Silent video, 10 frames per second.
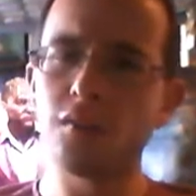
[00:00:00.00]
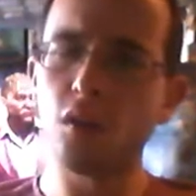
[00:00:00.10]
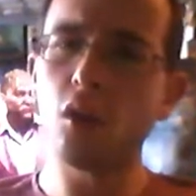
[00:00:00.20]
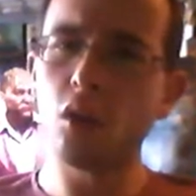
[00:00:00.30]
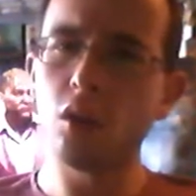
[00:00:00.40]

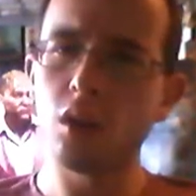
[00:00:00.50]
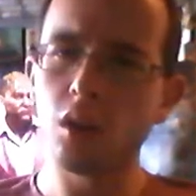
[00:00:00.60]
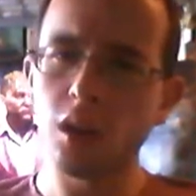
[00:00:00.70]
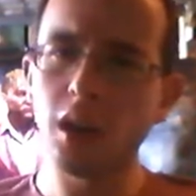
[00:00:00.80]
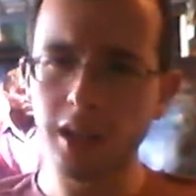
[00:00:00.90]
For
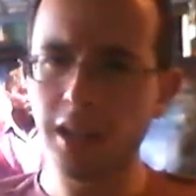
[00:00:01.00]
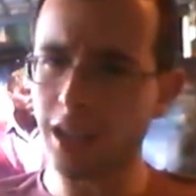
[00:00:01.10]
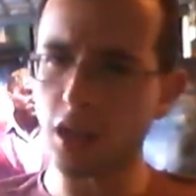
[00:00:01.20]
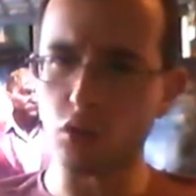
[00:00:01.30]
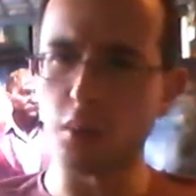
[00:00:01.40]
an
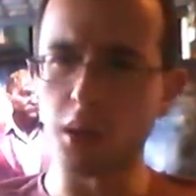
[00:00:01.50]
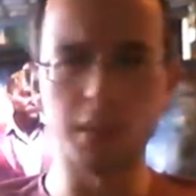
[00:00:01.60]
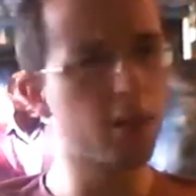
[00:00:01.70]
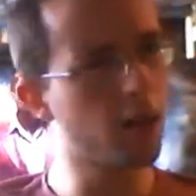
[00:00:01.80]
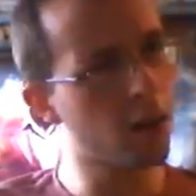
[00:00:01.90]
educational
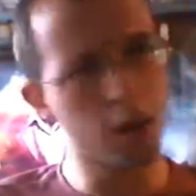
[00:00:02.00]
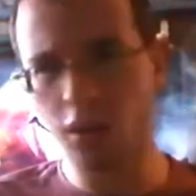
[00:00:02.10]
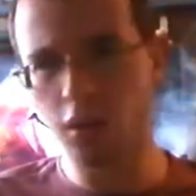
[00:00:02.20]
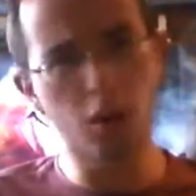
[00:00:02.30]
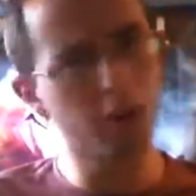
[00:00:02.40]
purpose,
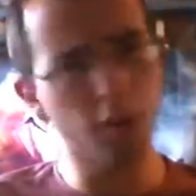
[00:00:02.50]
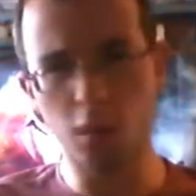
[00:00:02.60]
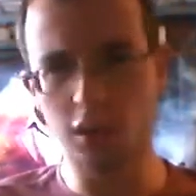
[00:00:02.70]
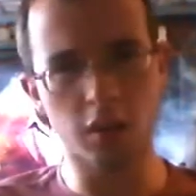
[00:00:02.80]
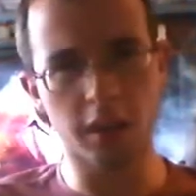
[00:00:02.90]
not for
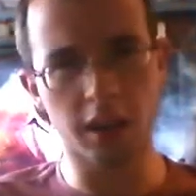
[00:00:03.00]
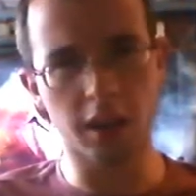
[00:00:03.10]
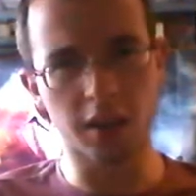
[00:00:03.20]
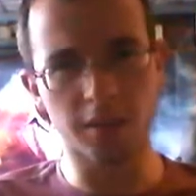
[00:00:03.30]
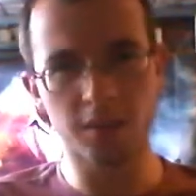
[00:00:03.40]
what you're
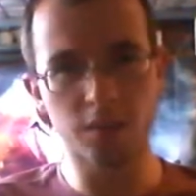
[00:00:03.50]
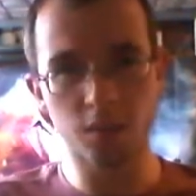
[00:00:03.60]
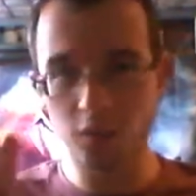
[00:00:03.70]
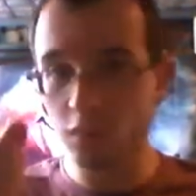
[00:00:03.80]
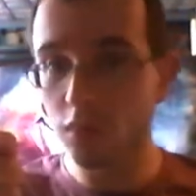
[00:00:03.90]
thinking.
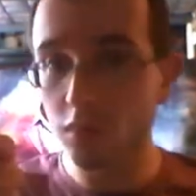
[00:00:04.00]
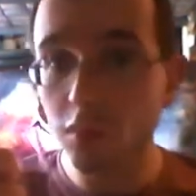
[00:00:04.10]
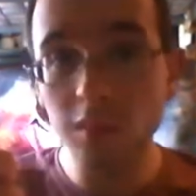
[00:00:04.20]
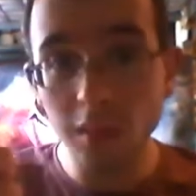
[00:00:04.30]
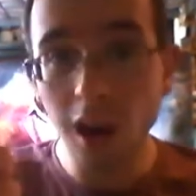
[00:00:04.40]

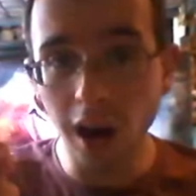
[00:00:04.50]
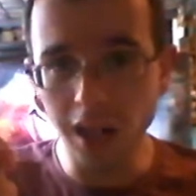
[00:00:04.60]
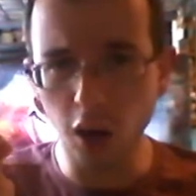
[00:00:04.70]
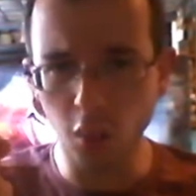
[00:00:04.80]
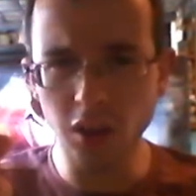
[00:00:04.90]

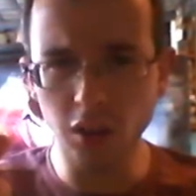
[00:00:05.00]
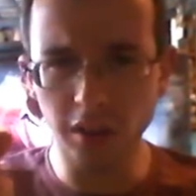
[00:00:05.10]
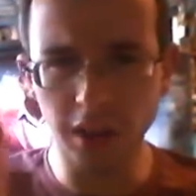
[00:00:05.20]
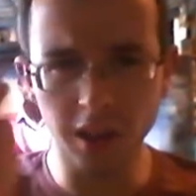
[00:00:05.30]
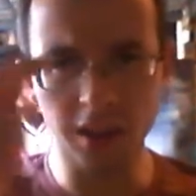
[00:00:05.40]
I know what you're
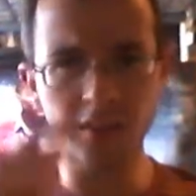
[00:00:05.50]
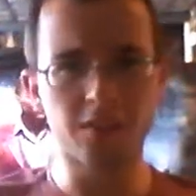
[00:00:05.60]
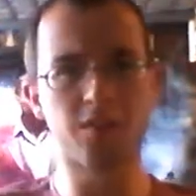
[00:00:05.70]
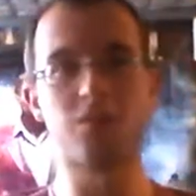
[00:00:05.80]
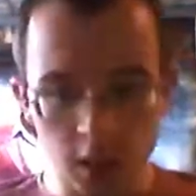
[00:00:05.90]
thinking.
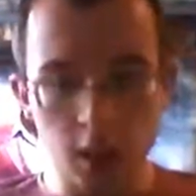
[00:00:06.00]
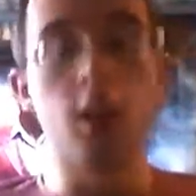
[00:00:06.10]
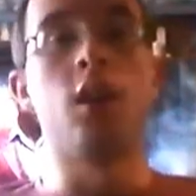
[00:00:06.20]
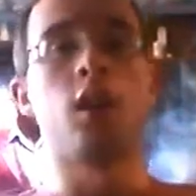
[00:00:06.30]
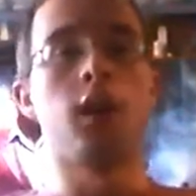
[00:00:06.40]

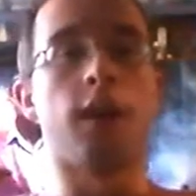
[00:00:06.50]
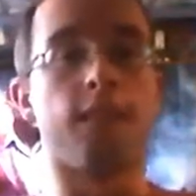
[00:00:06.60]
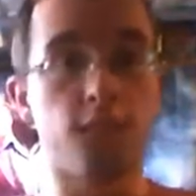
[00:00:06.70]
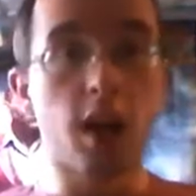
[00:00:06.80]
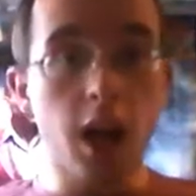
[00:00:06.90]

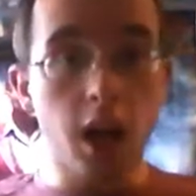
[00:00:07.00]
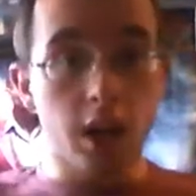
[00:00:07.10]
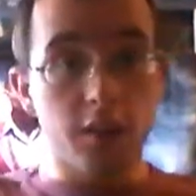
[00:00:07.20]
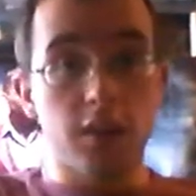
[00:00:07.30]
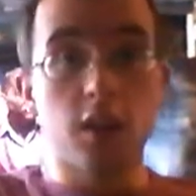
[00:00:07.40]

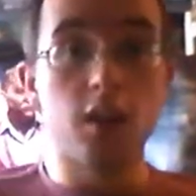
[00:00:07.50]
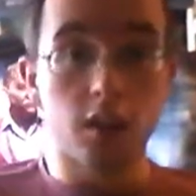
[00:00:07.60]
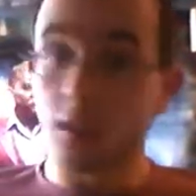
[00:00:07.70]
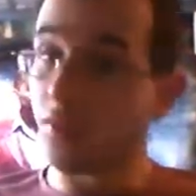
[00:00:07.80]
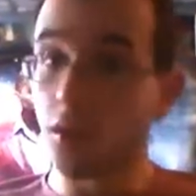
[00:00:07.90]
Five,
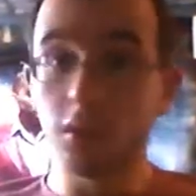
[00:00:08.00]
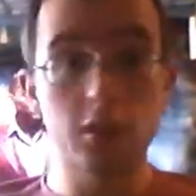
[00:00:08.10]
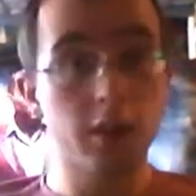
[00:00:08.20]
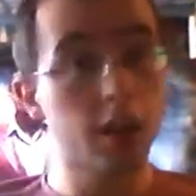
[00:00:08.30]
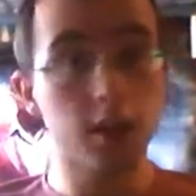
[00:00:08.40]
the food
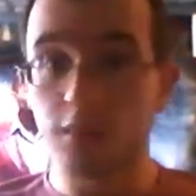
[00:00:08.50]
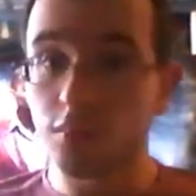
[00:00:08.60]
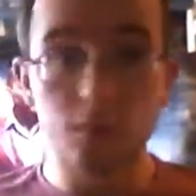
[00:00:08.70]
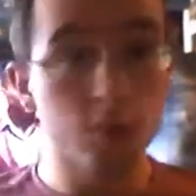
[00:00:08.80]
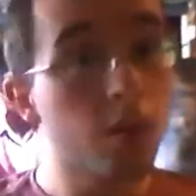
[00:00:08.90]
and drink.
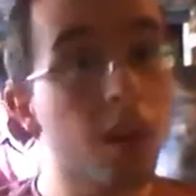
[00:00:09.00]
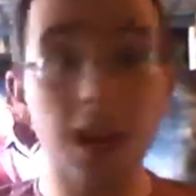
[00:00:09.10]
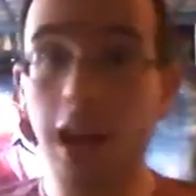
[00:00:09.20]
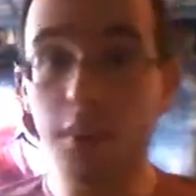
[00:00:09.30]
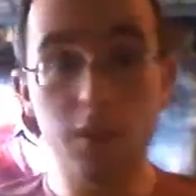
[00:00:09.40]

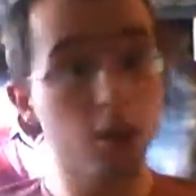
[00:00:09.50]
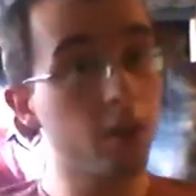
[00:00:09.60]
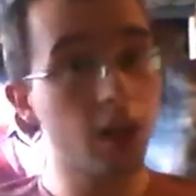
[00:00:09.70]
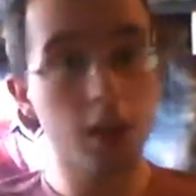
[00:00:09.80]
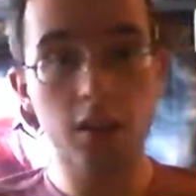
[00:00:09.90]

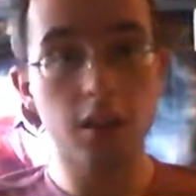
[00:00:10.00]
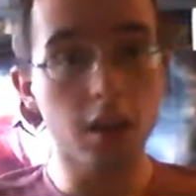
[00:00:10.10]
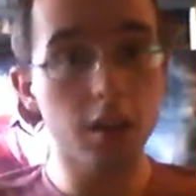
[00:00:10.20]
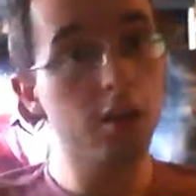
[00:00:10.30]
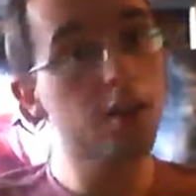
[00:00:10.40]
Amstel and
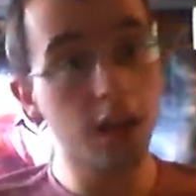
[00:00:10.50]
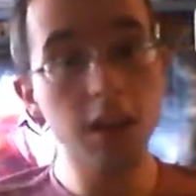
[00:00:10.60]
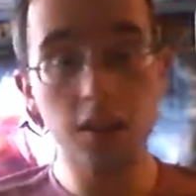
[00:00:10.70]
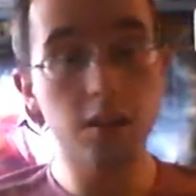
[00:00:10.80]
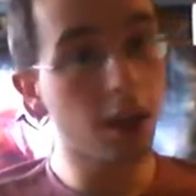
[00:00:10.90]
Heineken's
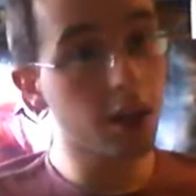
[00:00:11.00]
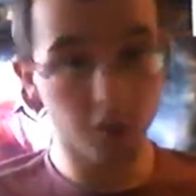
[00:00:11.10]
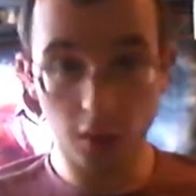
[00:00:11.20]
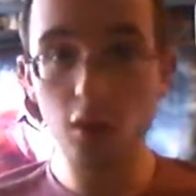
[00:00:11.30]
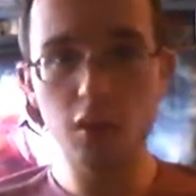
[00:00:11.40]
decent, and
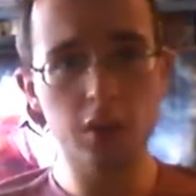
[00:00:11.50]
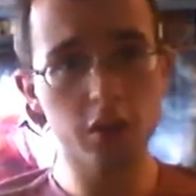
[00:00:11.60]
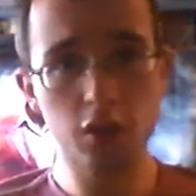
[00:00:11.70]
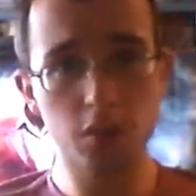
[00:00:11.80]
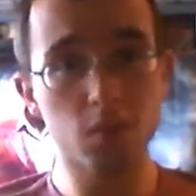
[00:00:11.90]
the food is
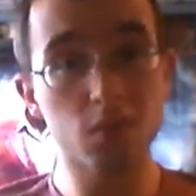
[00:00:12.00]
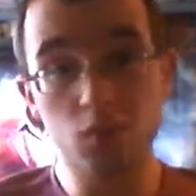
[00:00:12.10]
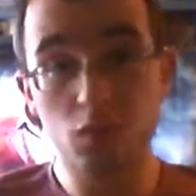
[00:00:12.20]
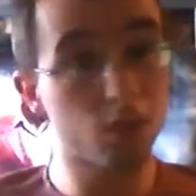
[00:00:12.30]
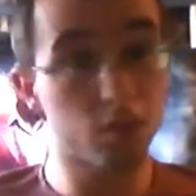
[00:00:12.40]
just
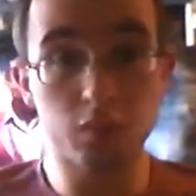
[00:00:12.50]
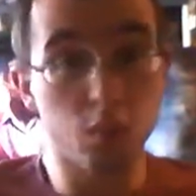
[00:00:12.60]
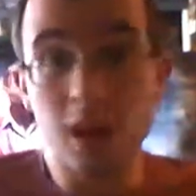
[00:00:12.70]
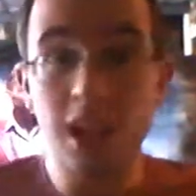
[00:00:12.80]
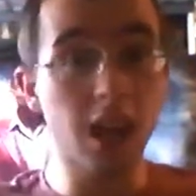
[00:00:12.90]

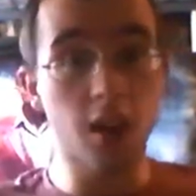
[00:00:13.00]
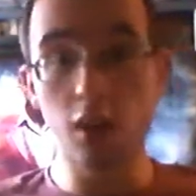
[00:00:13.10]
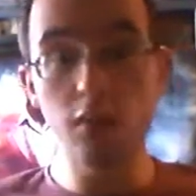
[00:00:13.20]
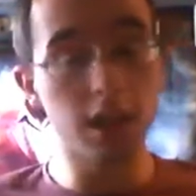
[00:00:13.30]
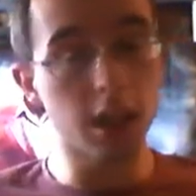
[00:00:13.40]
what you get at
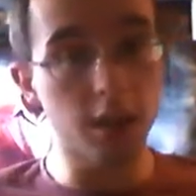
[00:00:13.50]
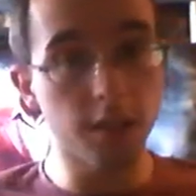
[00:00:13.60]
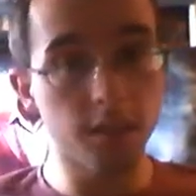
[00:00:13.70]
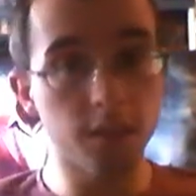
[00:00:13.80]
home, really.